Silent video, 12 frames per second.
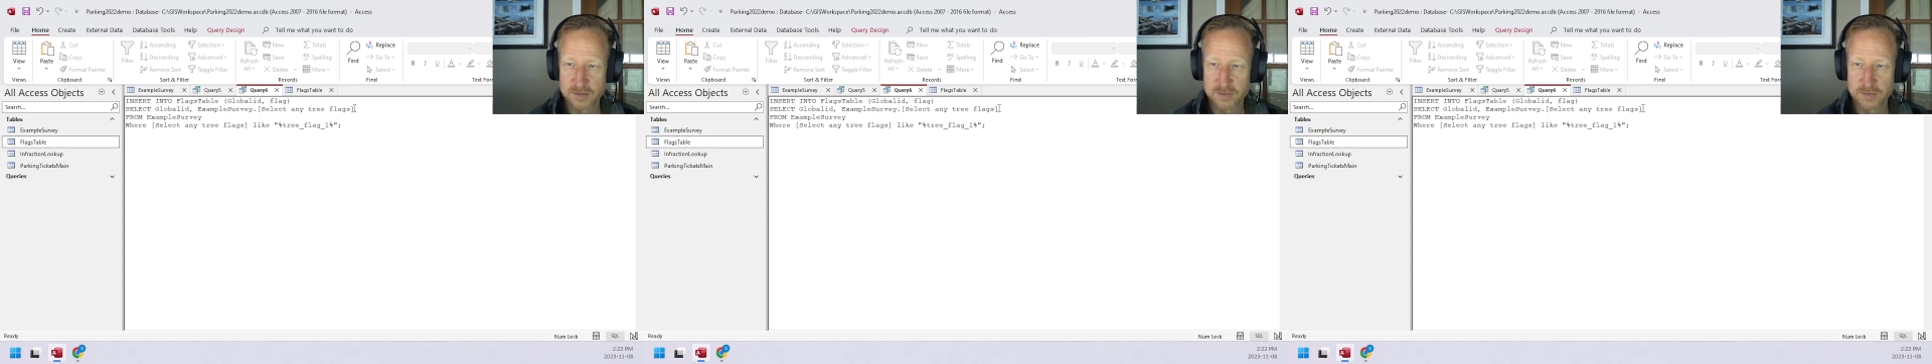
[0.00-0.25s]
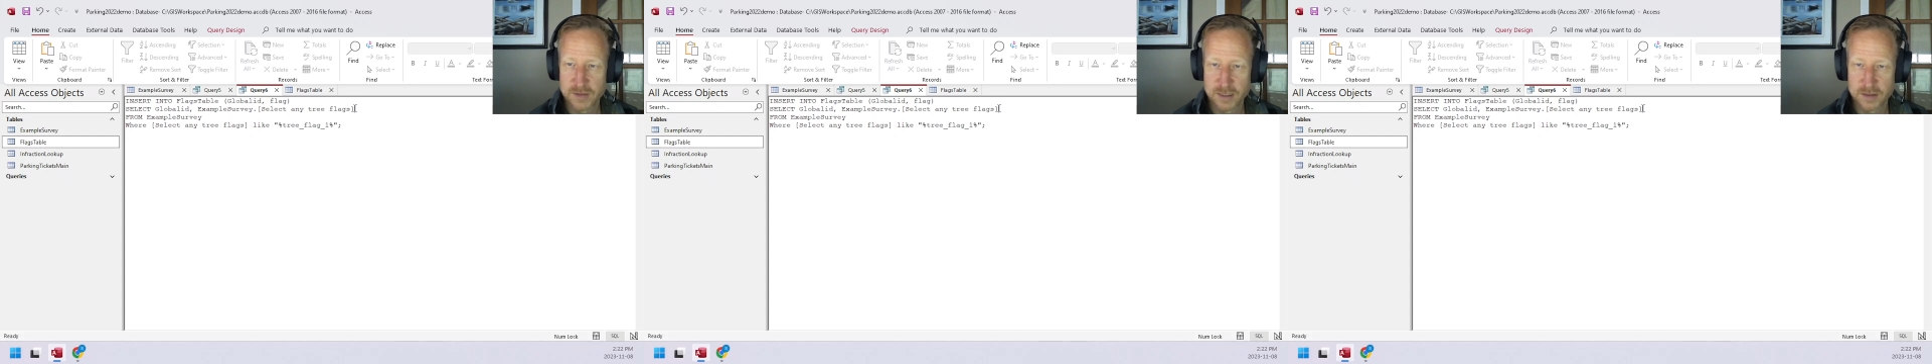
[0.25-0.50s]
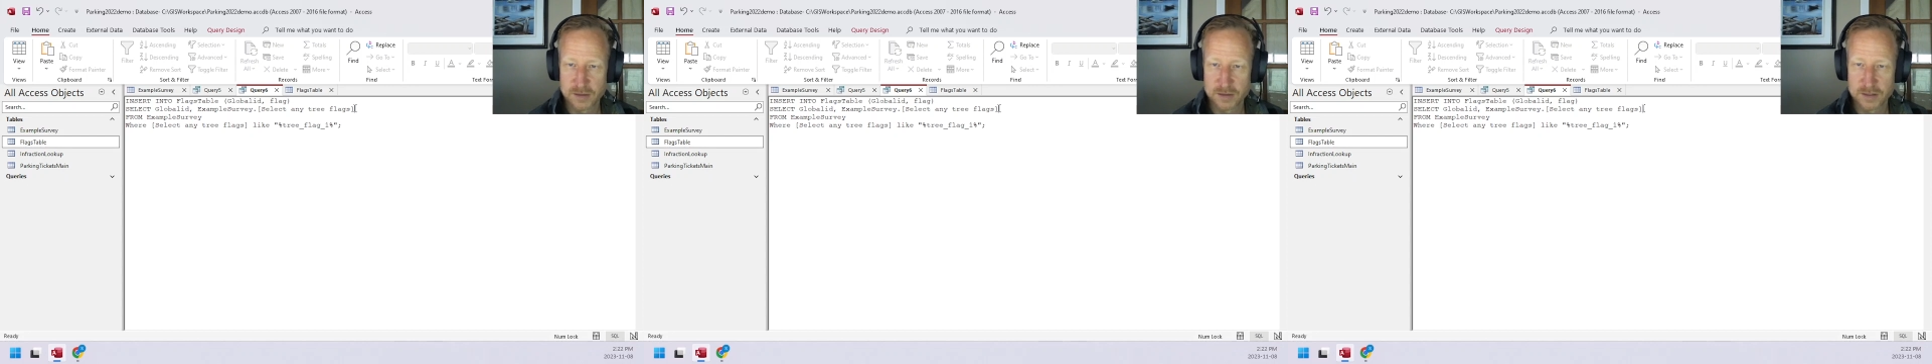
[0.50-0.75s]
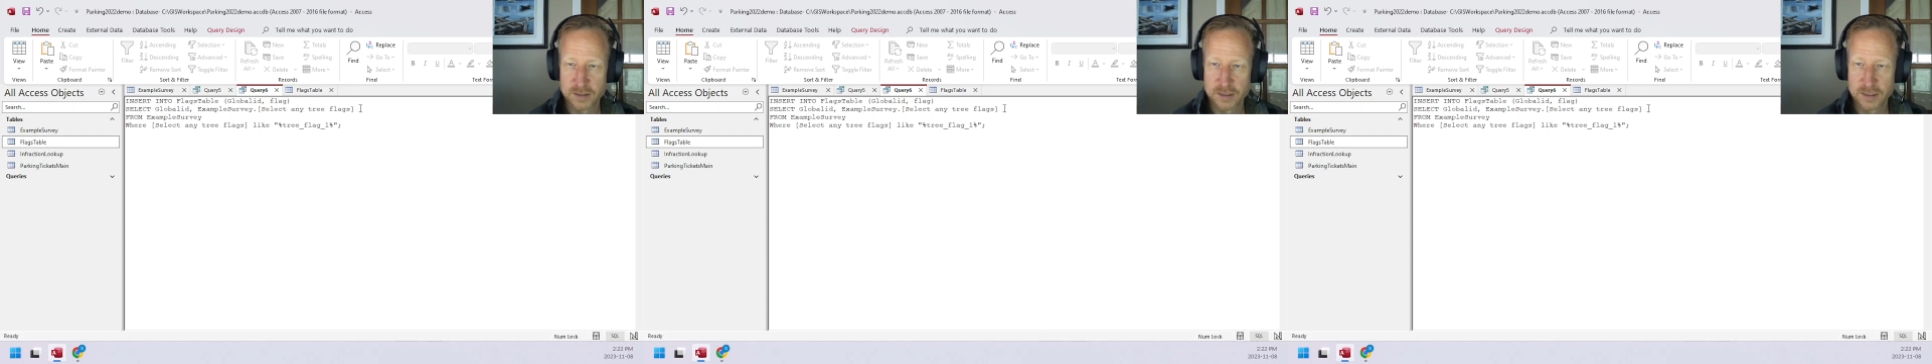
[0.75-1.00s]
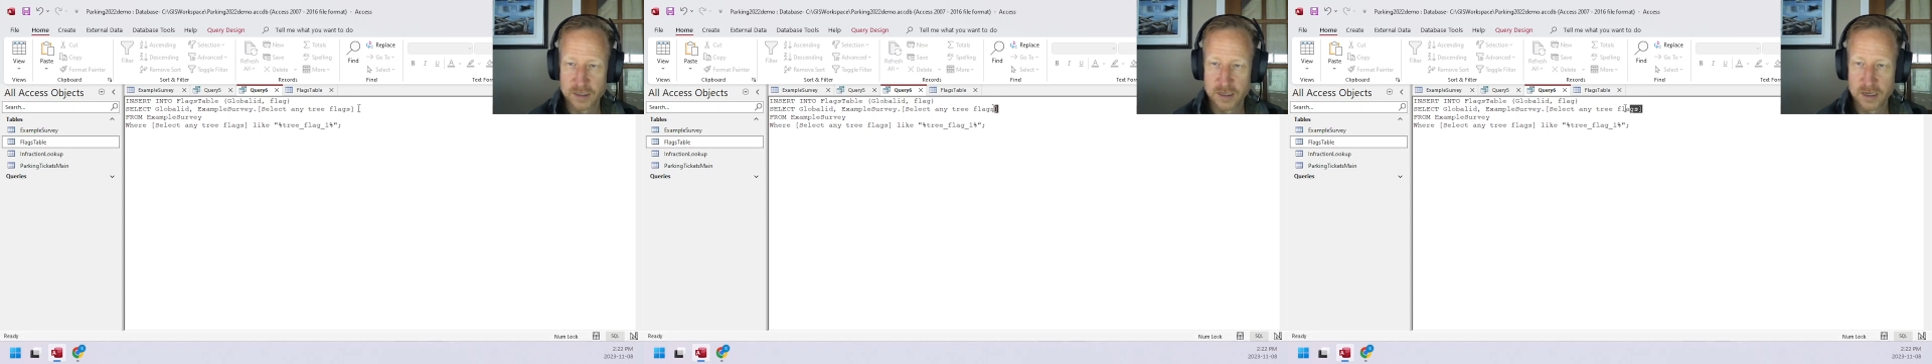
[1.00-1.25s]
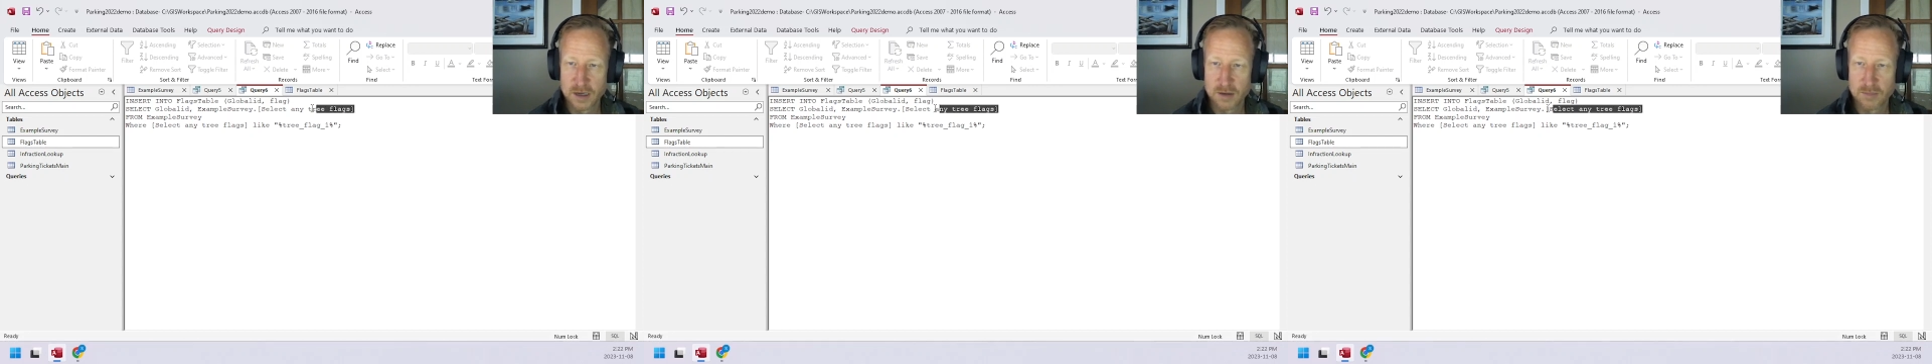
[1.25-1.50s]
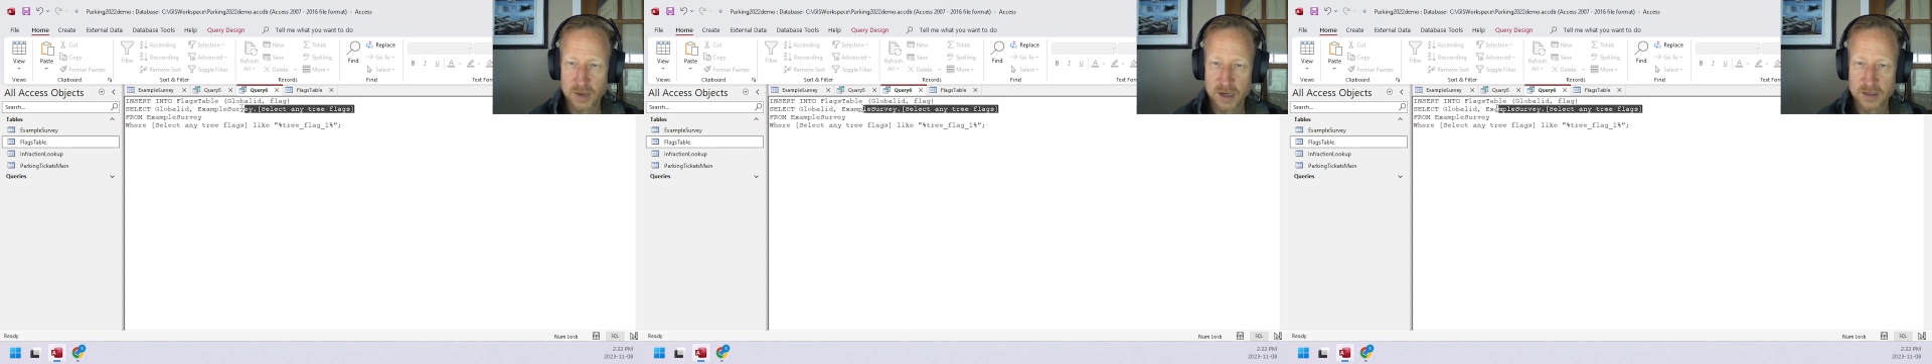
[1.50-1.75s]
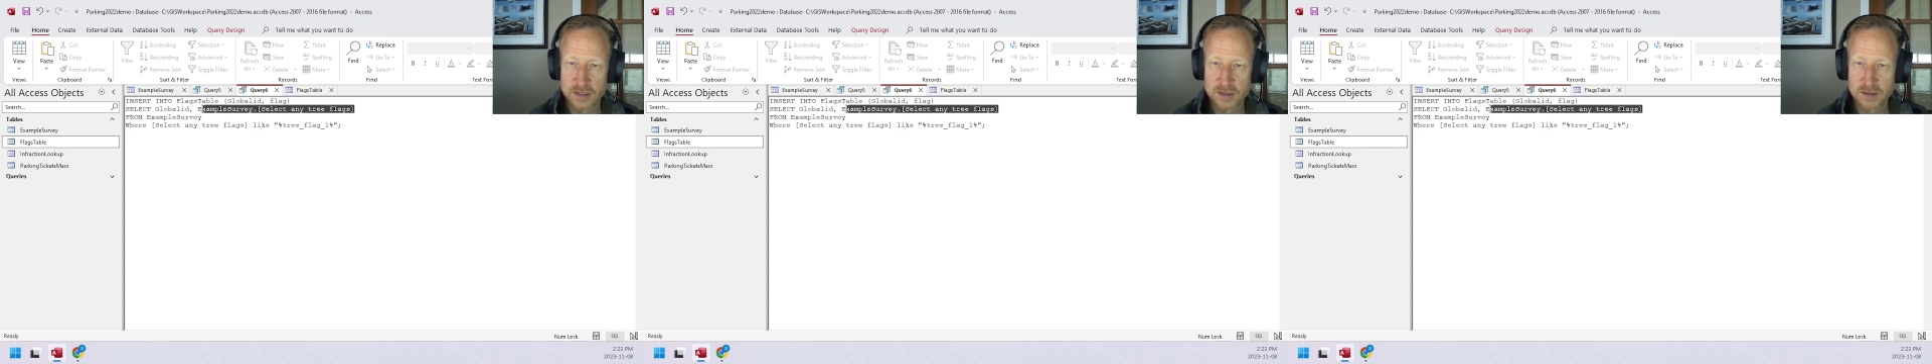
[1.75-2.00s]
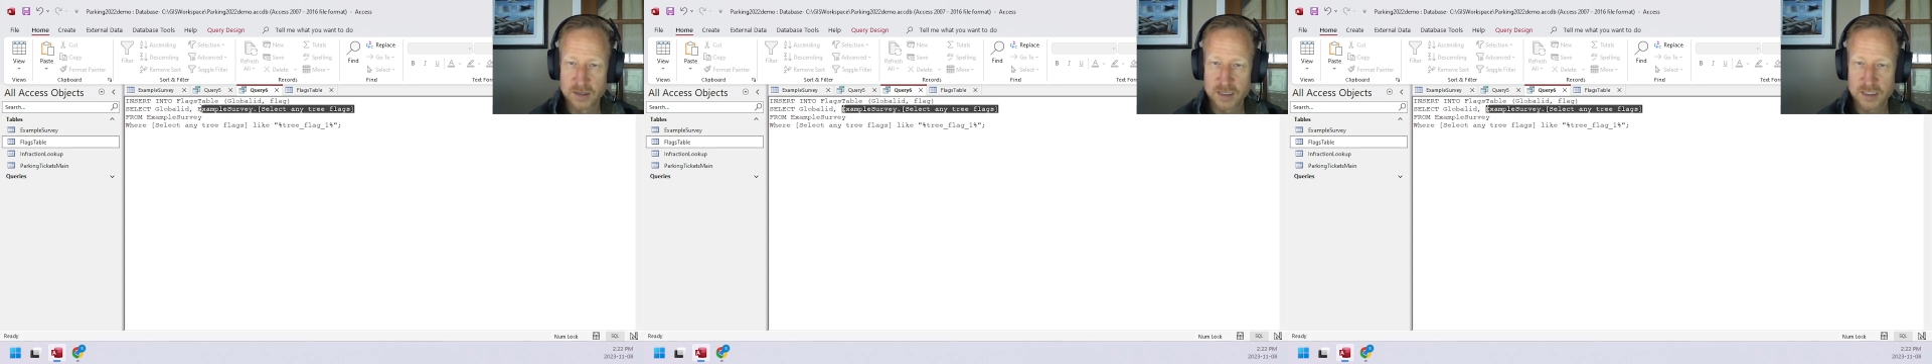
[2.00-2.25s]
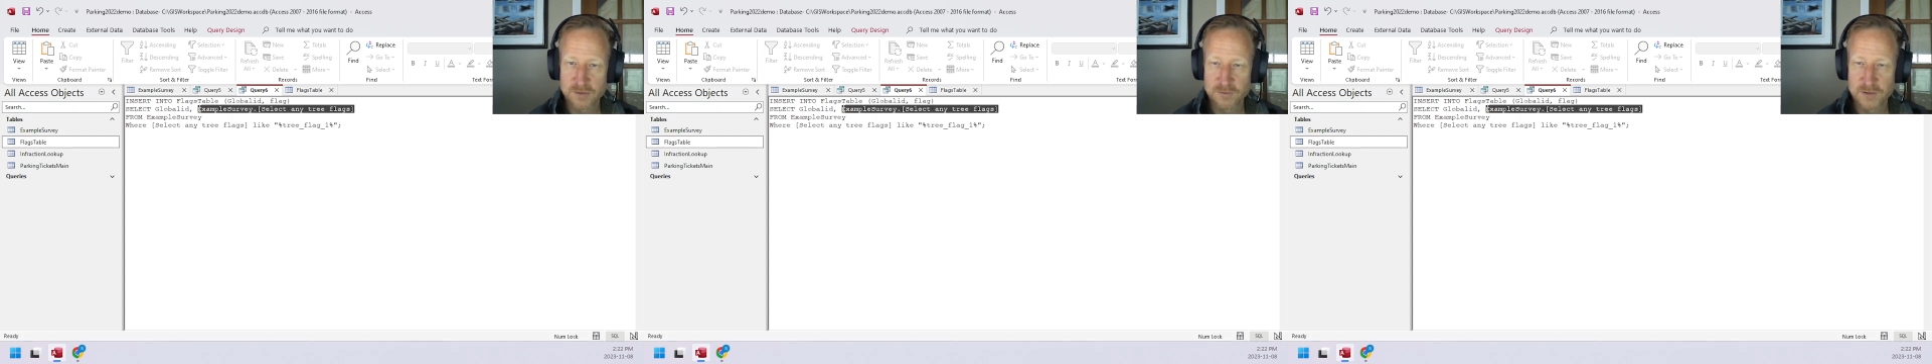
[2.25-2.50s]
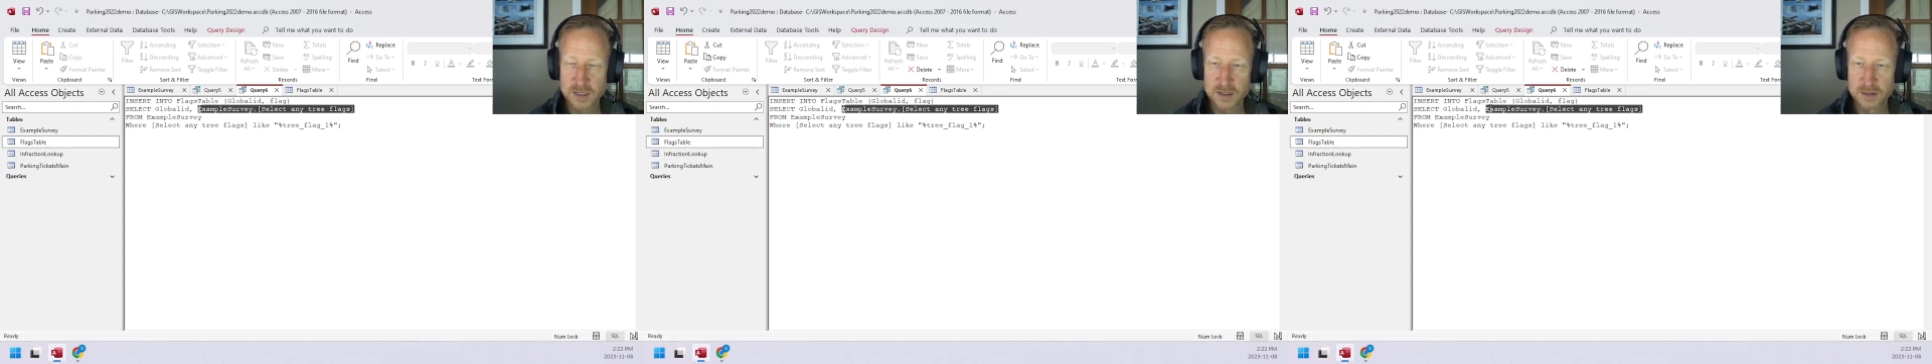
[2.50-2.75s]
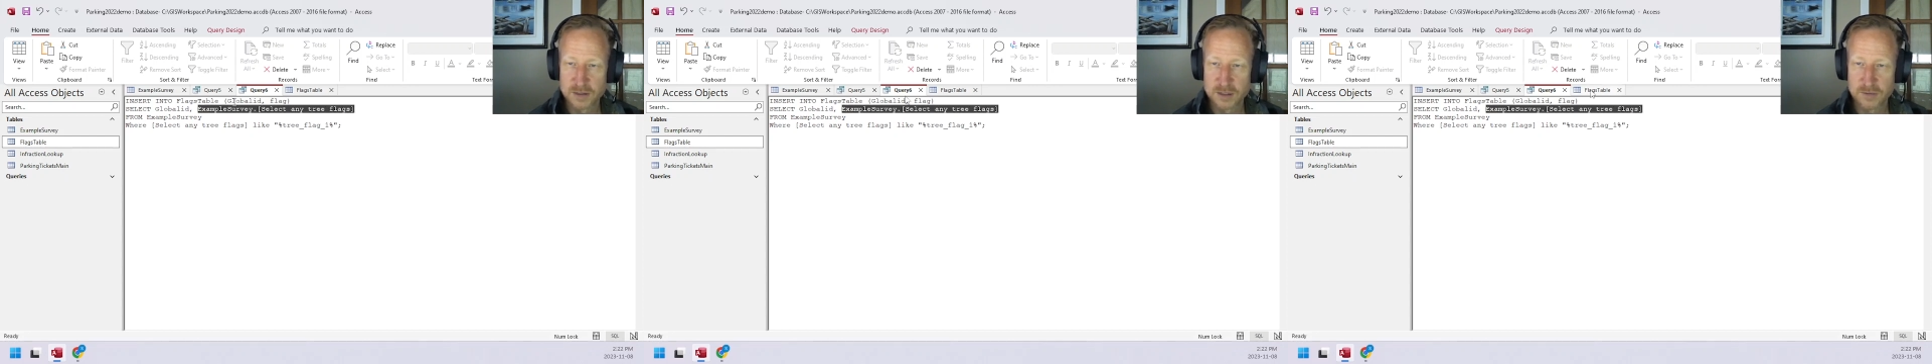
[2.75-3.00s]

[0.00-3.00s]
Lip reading: field. But this field,